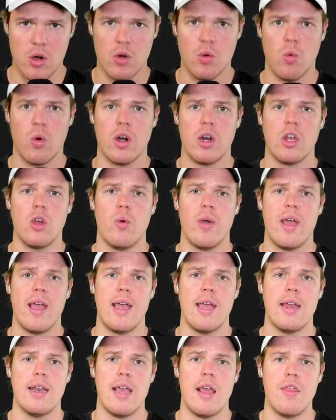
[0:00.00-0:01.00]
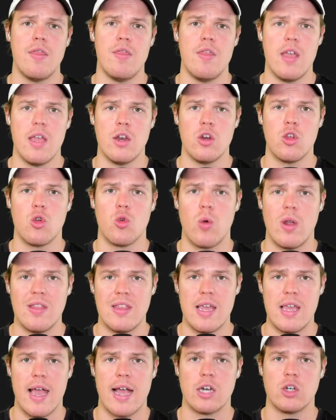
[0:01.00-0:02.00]
we're going to go ahead and then create
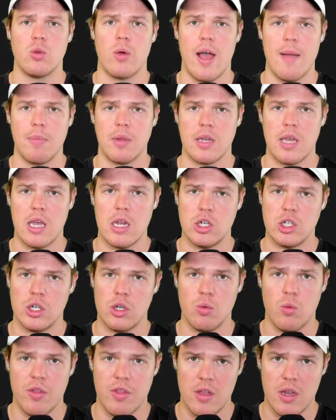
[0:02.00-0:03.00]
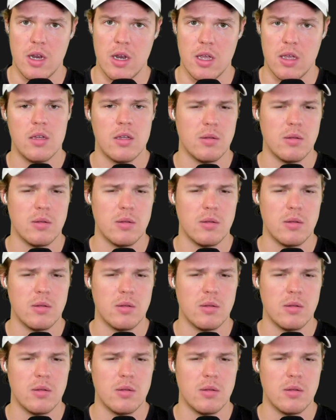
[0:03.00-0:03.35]
the actual application within it.